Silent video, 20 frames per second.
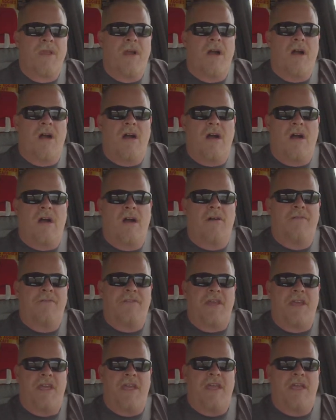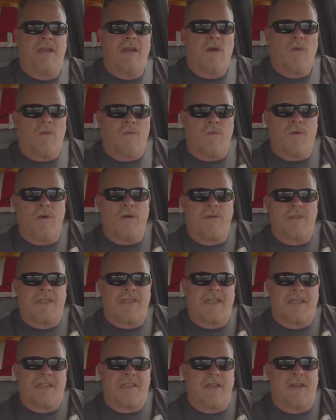of the
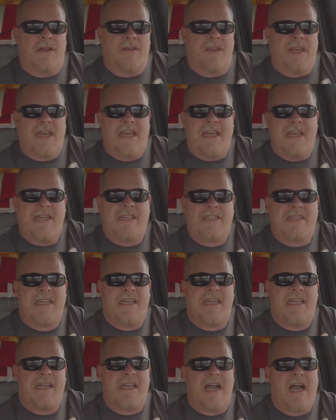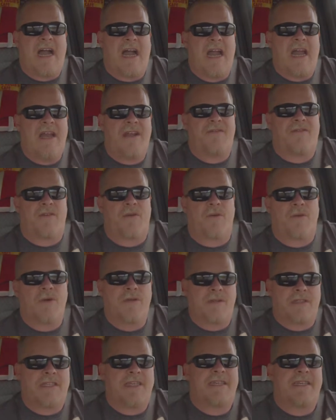the Easy Guide for
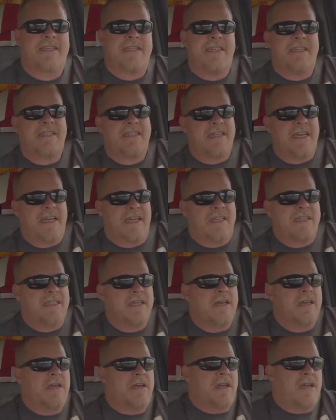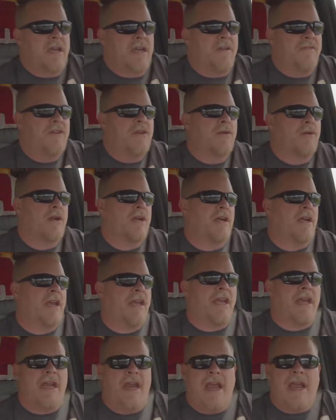Route 66. If you are going to
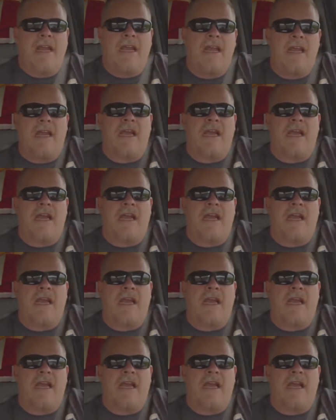get any